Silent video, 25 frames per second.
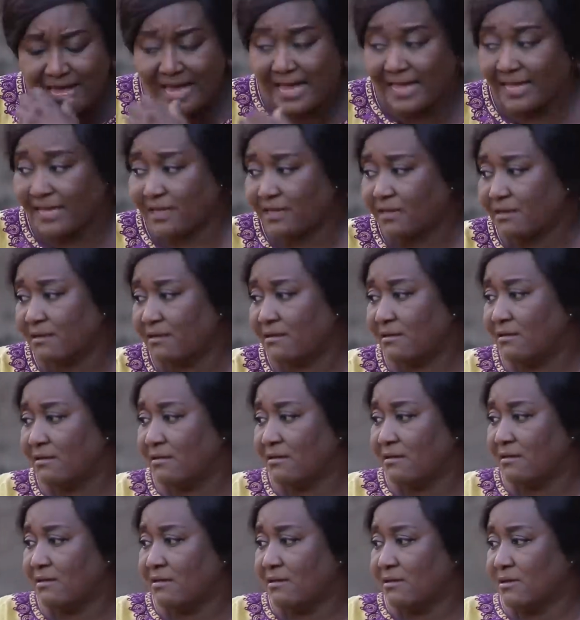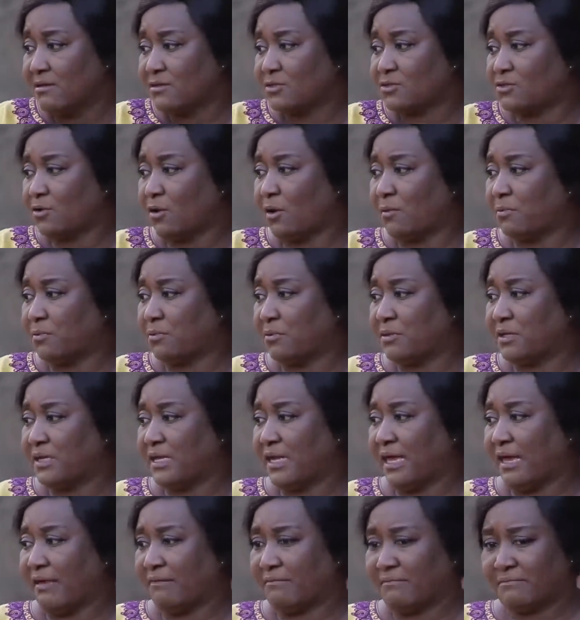Hey! Trouble
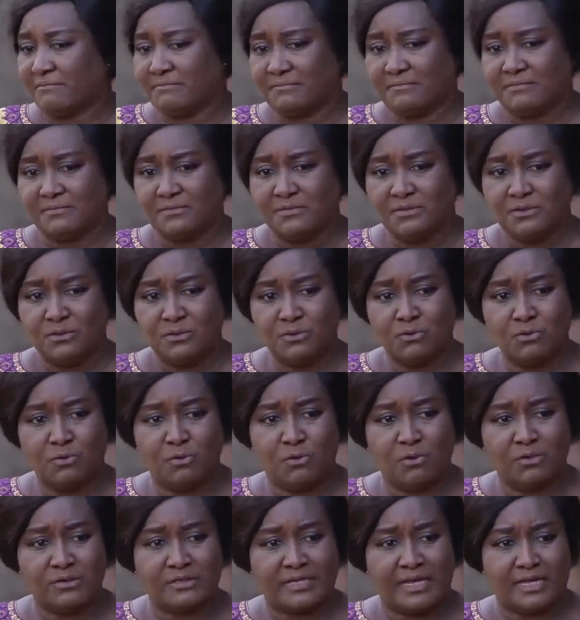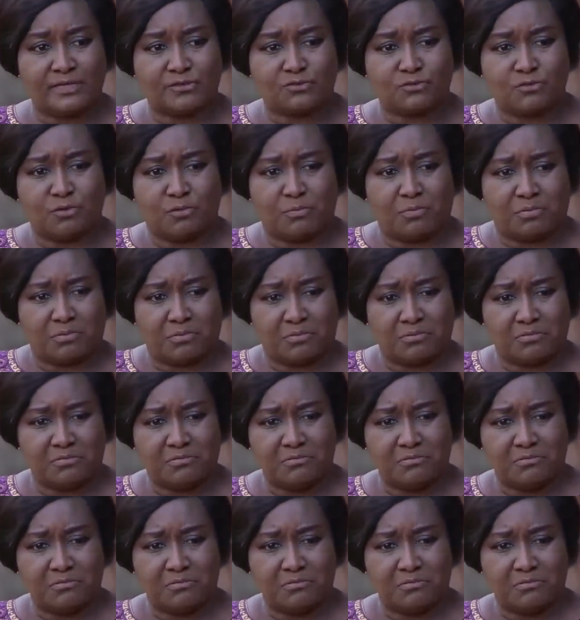here. You go there, trouble.